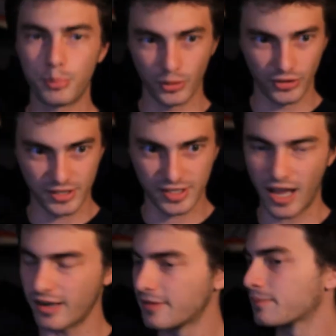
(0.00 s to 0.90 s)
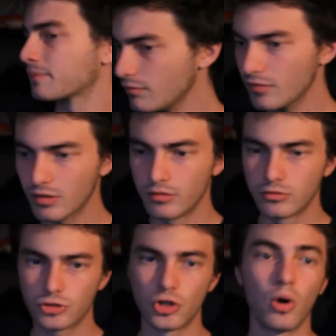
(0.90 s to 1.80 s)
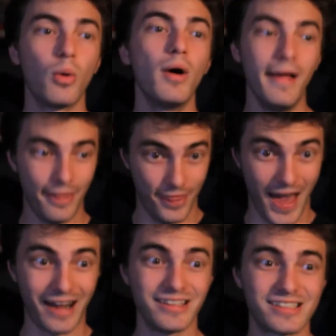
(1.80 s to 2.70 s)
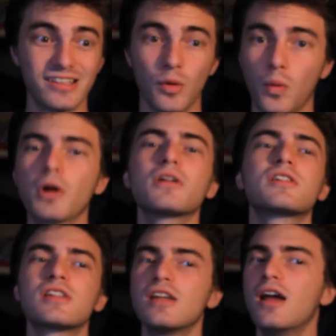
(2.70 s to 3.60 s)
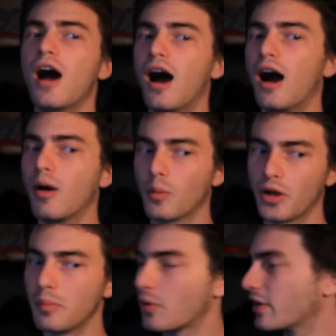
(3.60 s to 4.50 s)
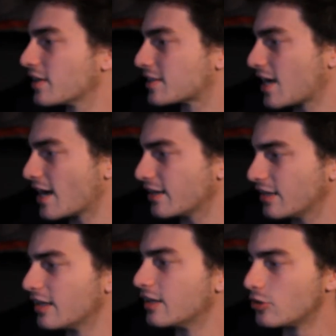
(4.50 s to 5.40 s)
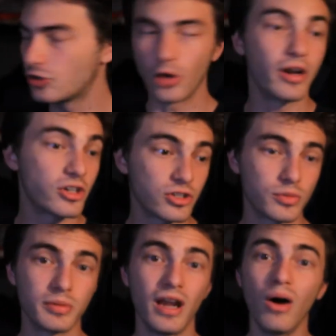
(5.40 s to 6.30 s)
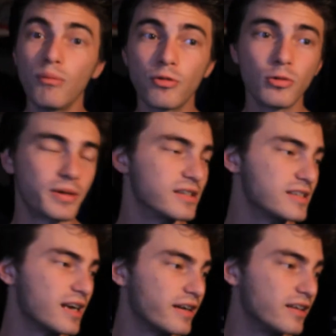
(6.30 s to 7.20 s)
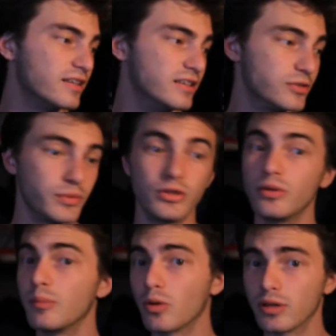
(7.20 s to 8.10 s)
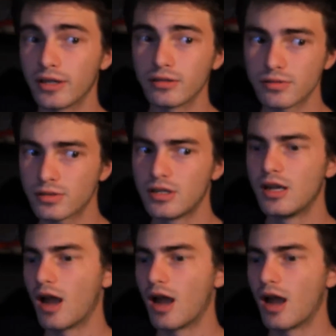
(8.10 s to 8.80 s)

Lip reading: build the set. So that is in the works. We're getting pretty excited. Donations would be helpful, because the idea is we do need more Legos.